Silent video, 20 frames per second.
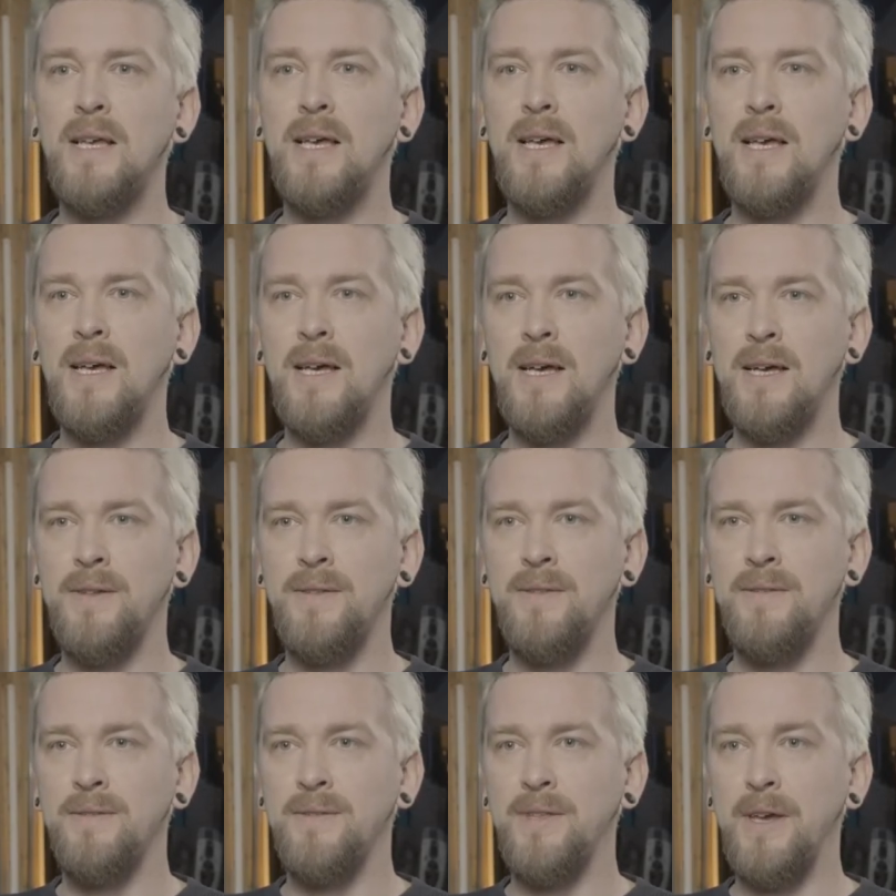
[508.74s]

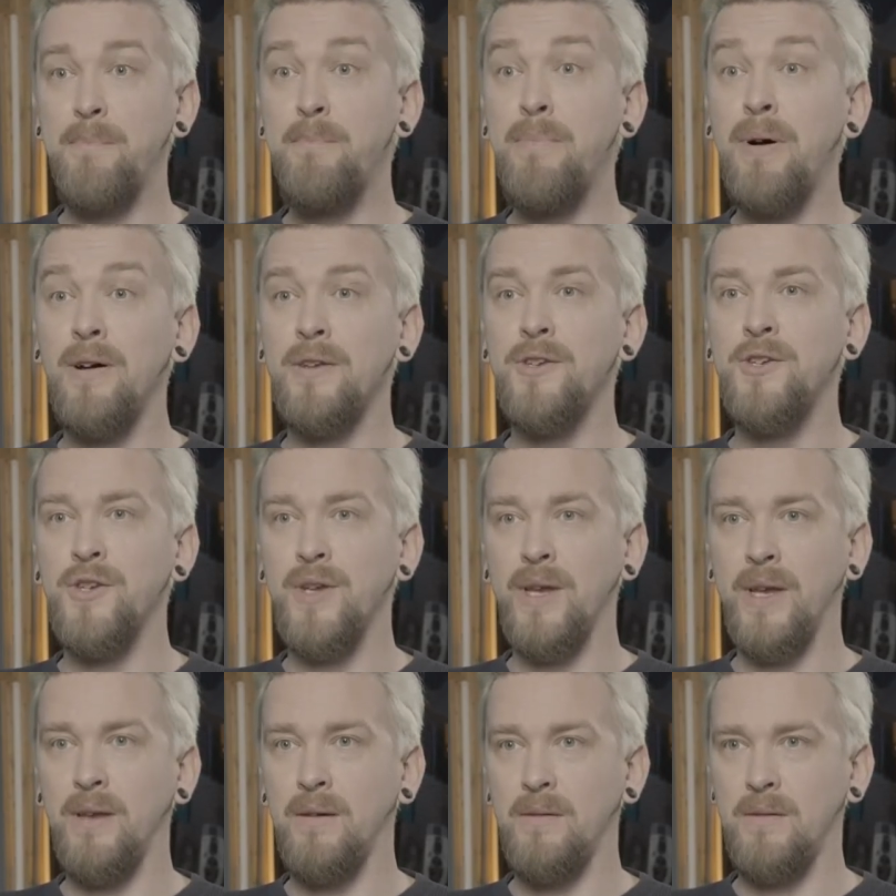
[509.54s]
and they're
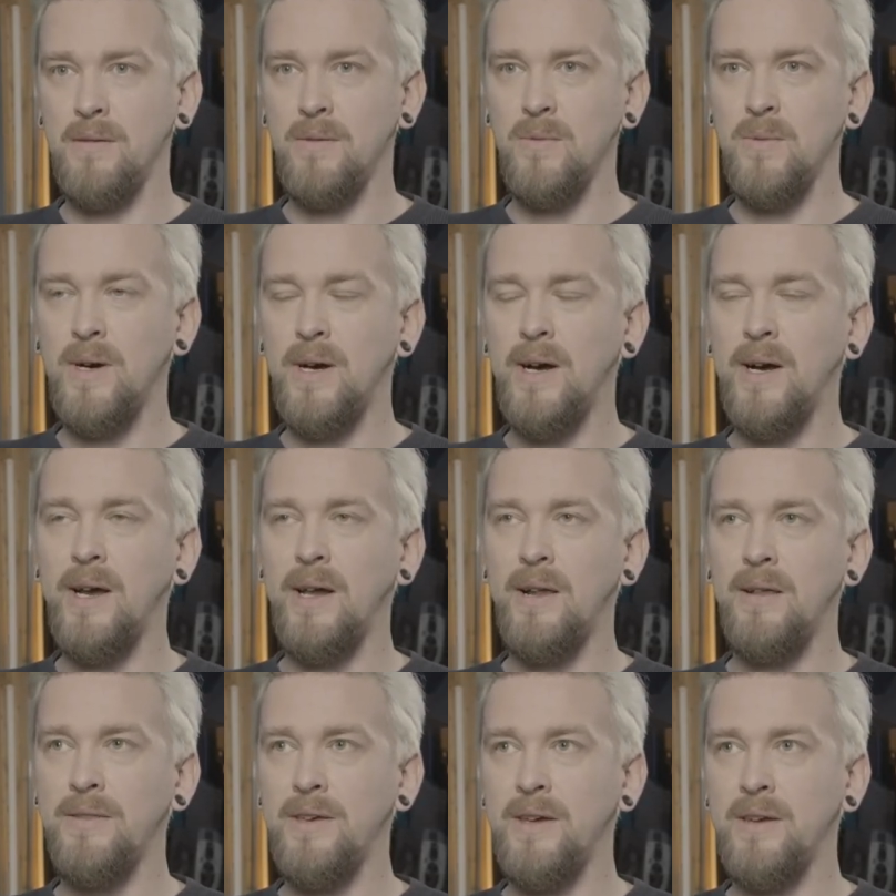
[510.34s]
punchy,
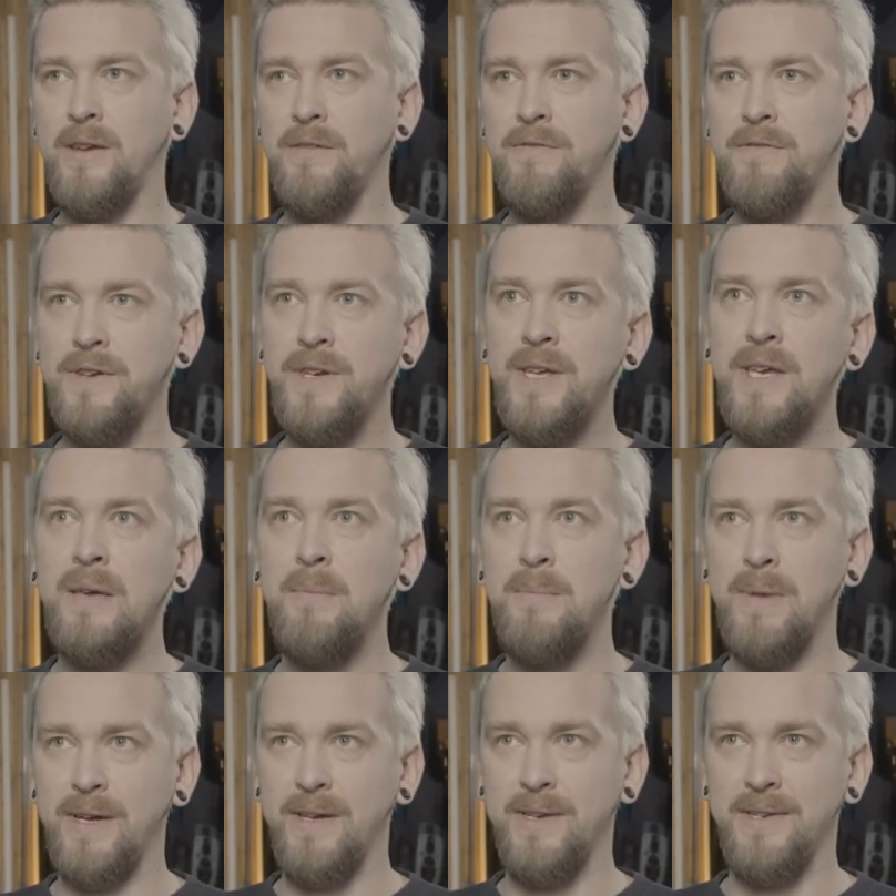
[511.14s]
while they're not
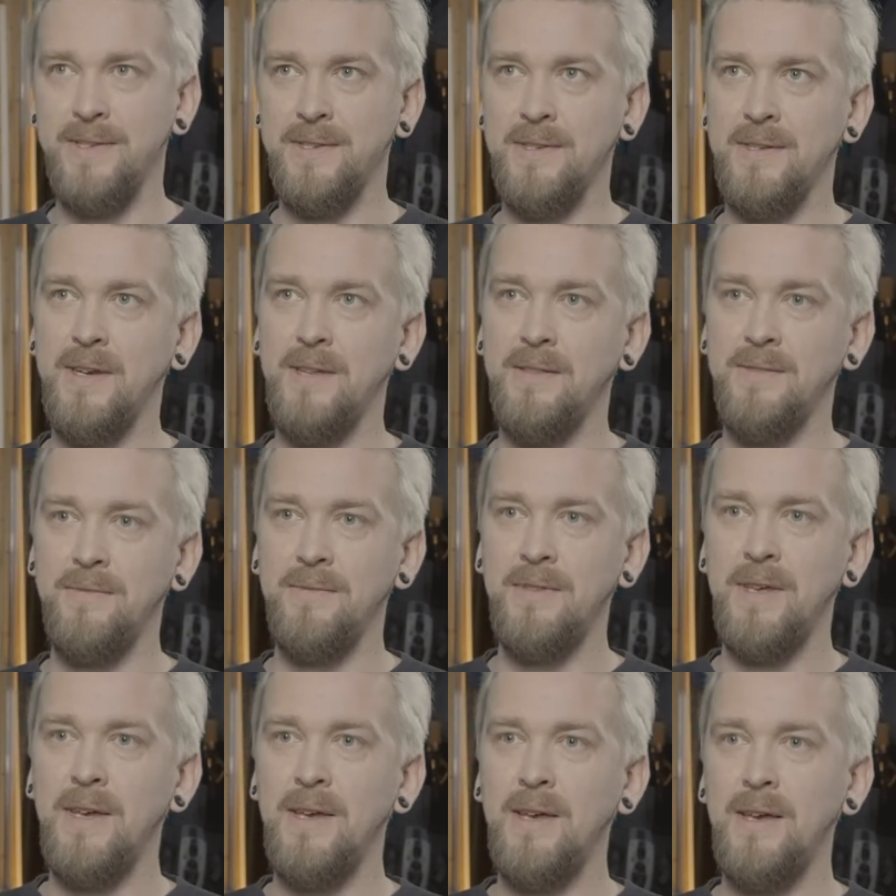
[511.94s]
fatiguing my ears.
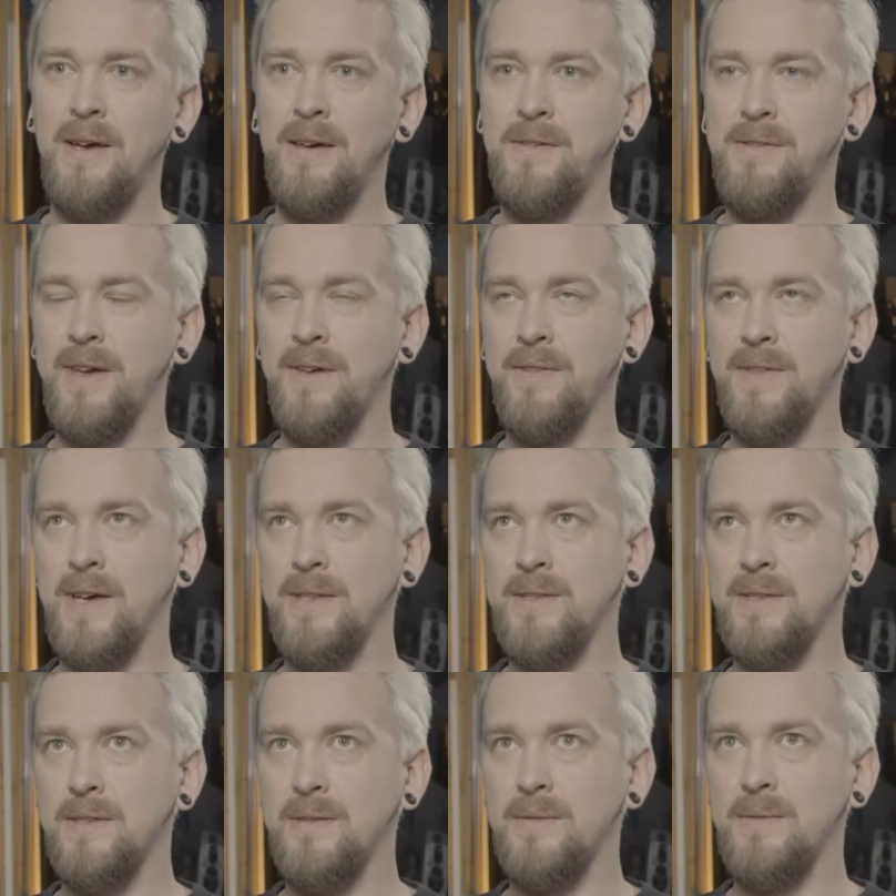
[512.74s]
And I think
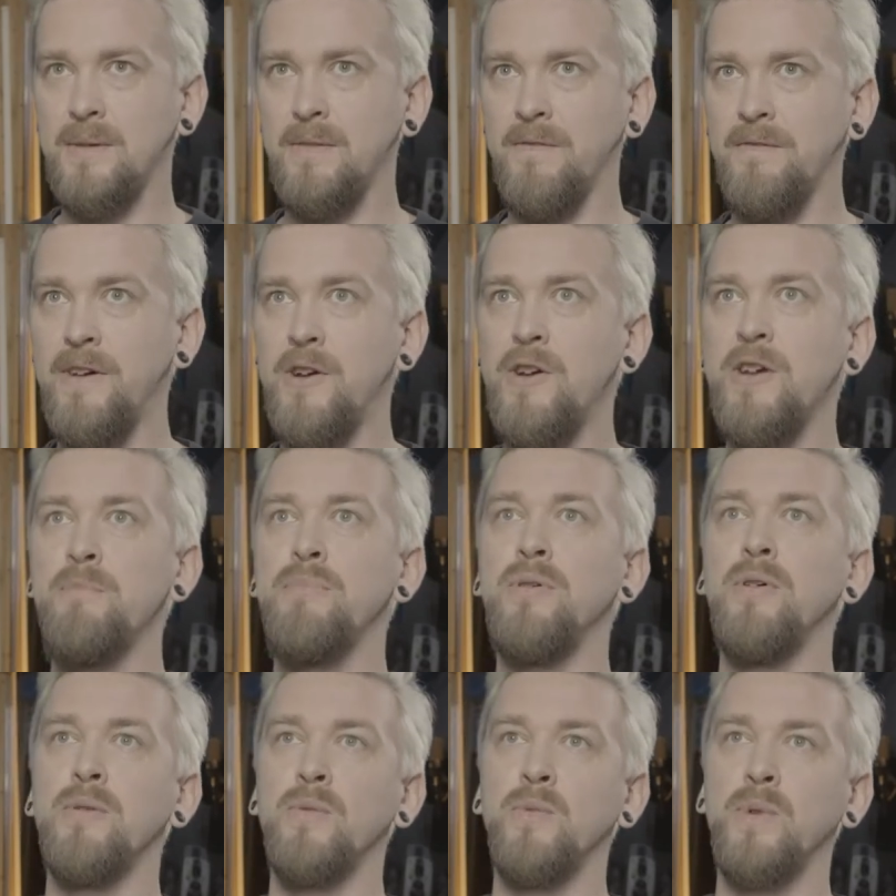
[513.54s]
that's very
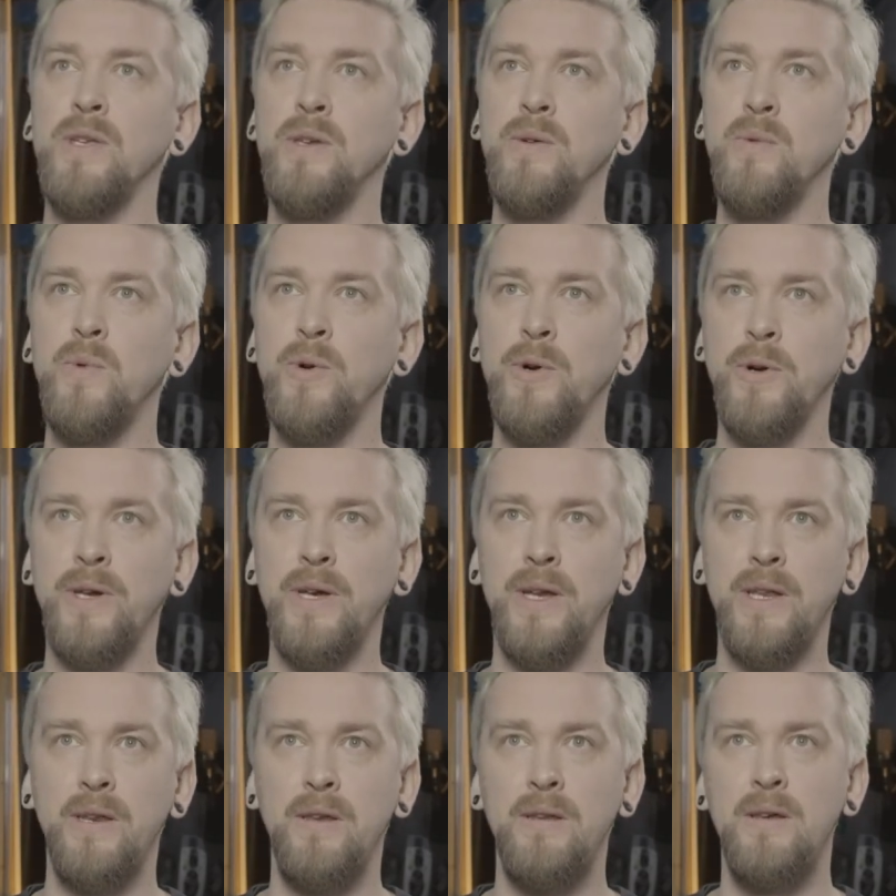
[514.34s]
important when you work
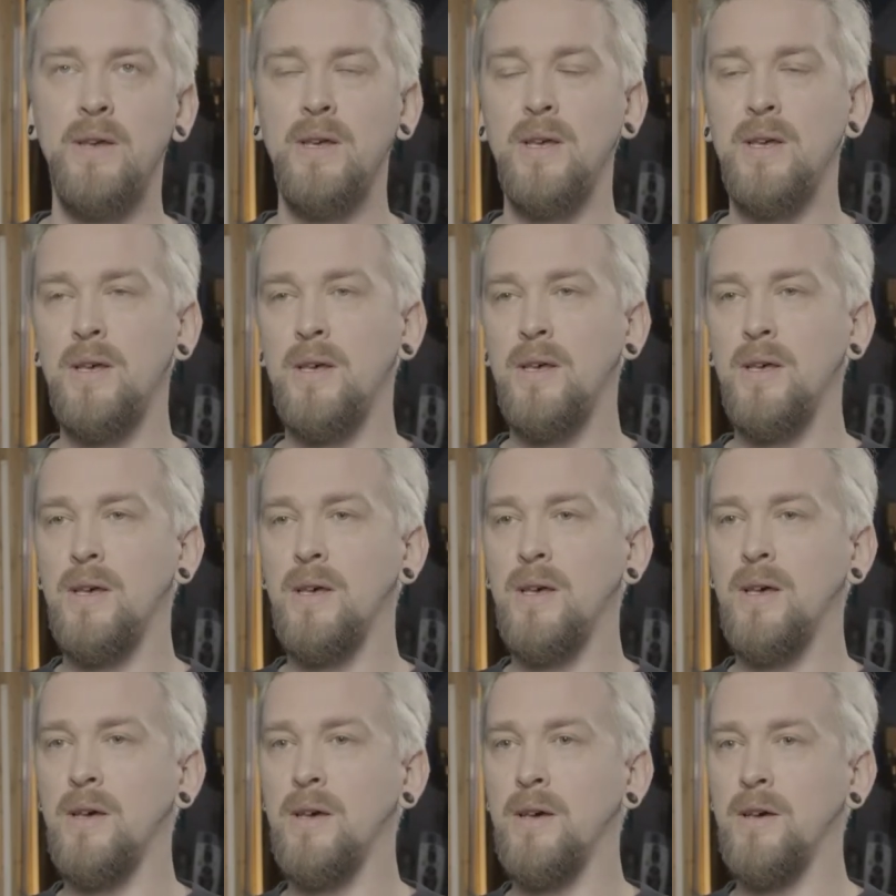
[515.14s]
in
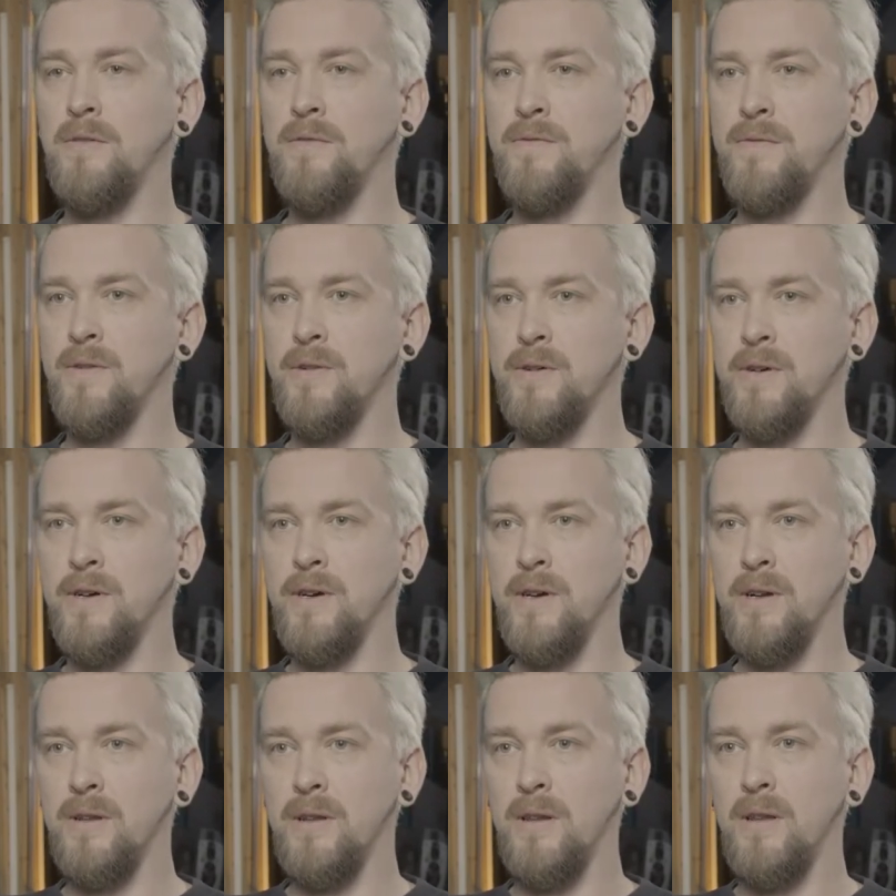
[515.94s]

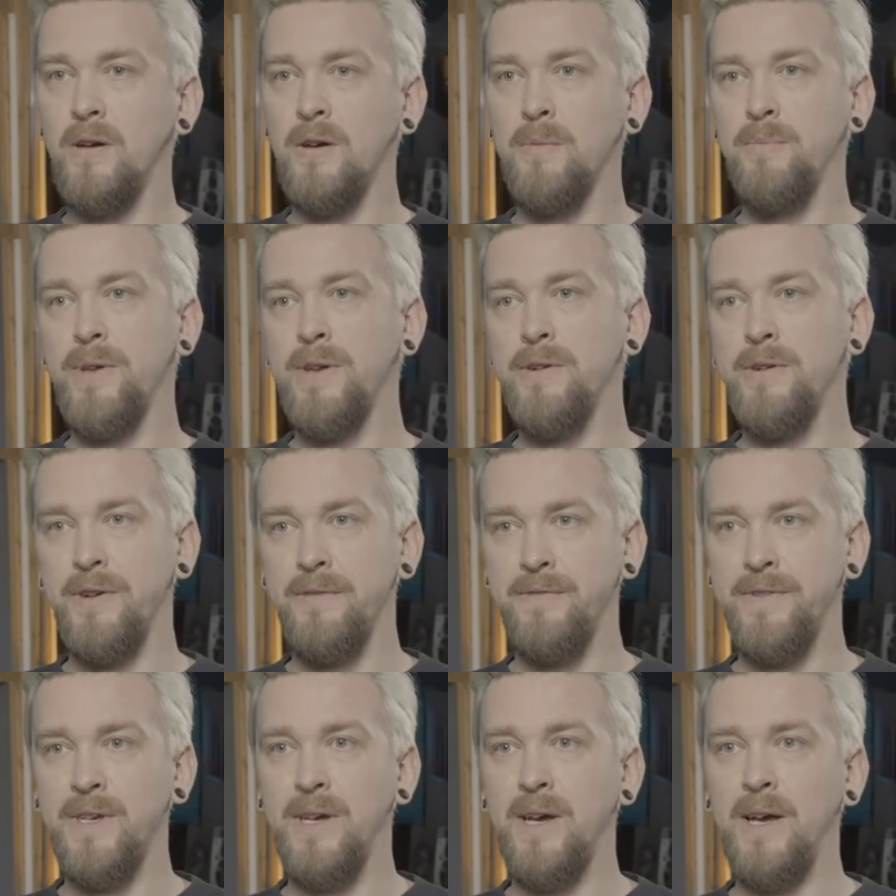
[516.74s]
for a longer period
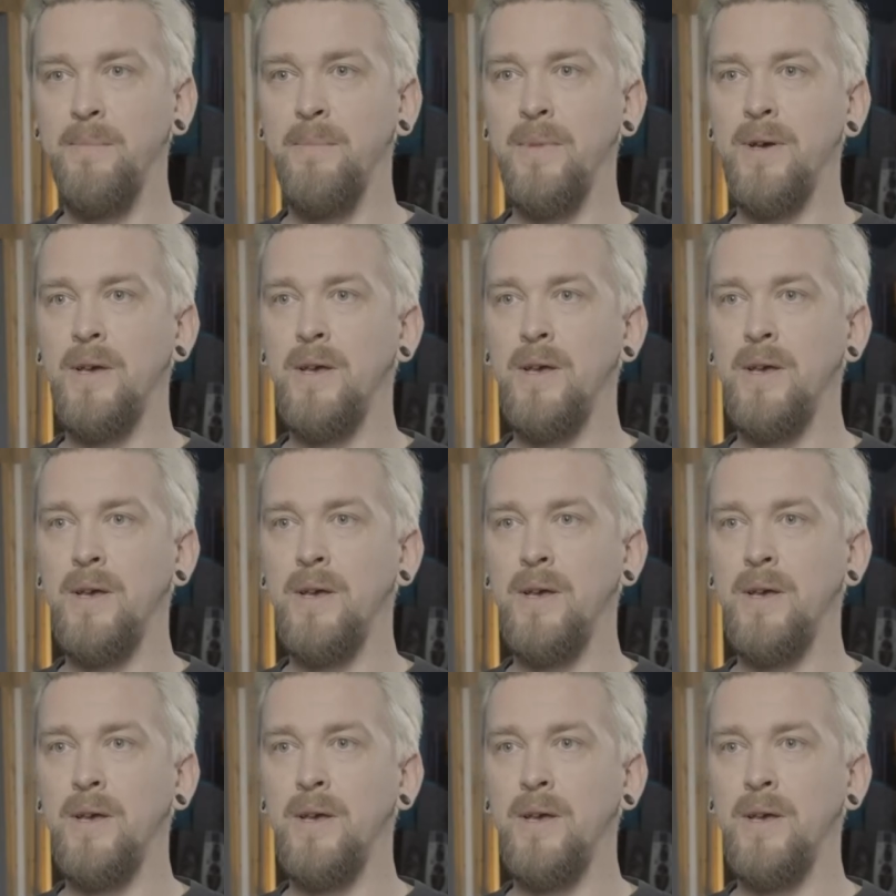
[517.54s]
of time.